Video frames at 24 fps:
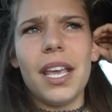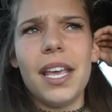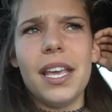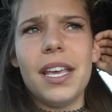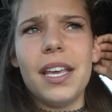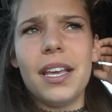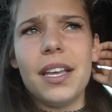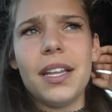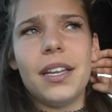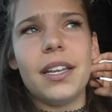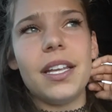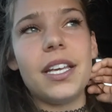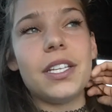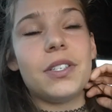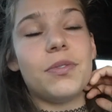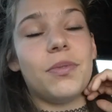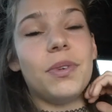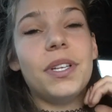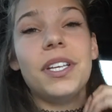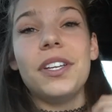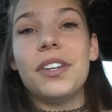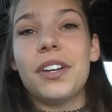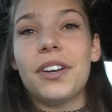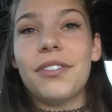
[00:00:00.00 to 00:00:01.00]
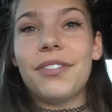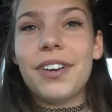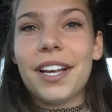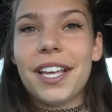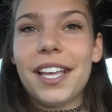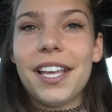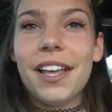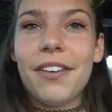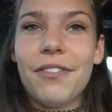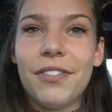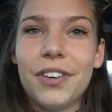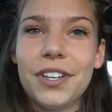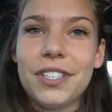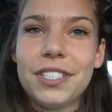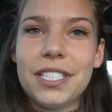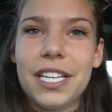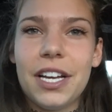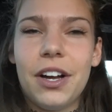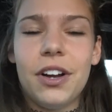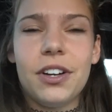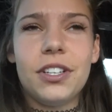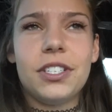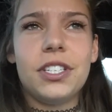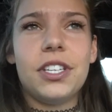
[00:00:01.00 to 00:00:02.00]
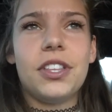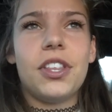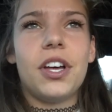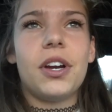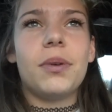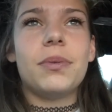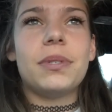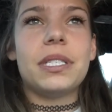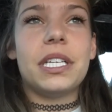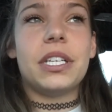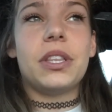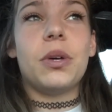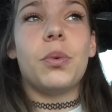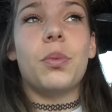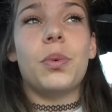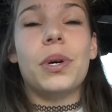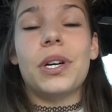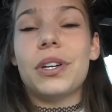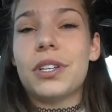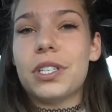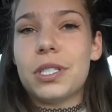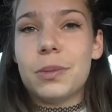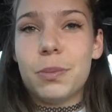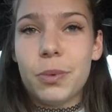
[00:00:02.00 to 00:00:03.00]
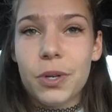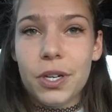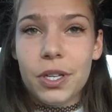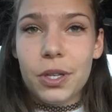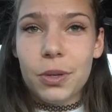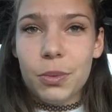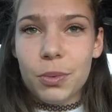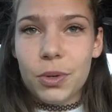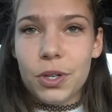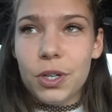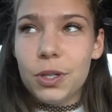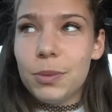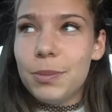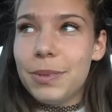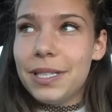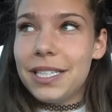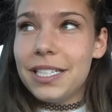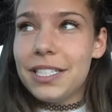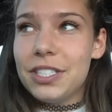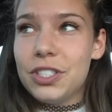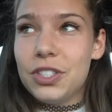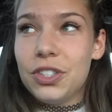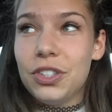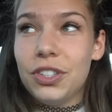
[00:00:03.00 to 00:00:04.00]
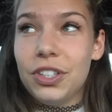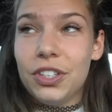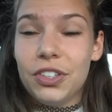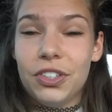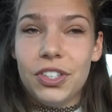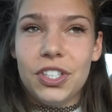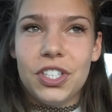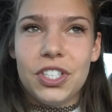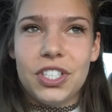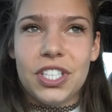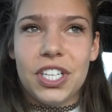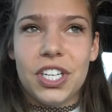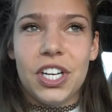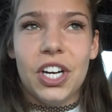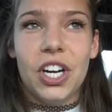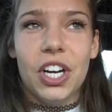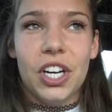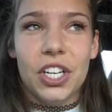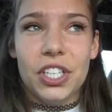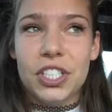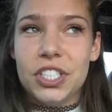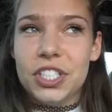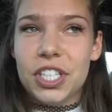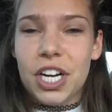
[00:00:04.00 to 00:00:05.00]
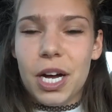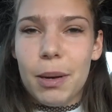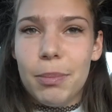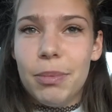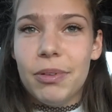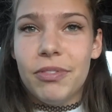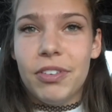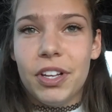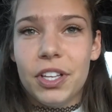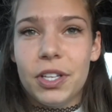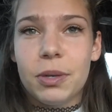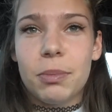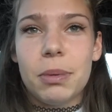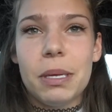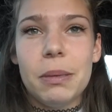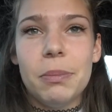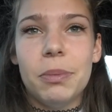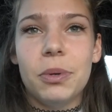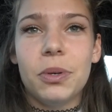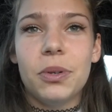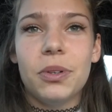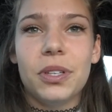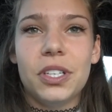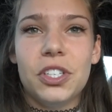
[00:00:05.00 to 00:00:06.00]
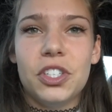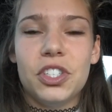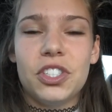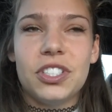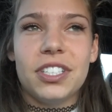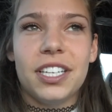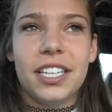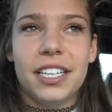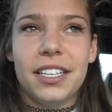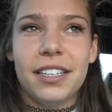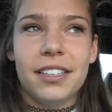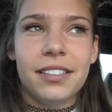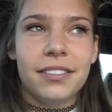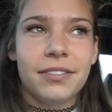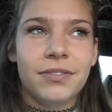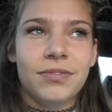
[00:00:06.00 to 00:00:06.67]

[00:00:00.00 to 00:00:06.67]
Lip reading: And it's really nerve-wracking at first. I honestly thought it was like the weirdest sport in the world because you're literally just like on top of other people and just like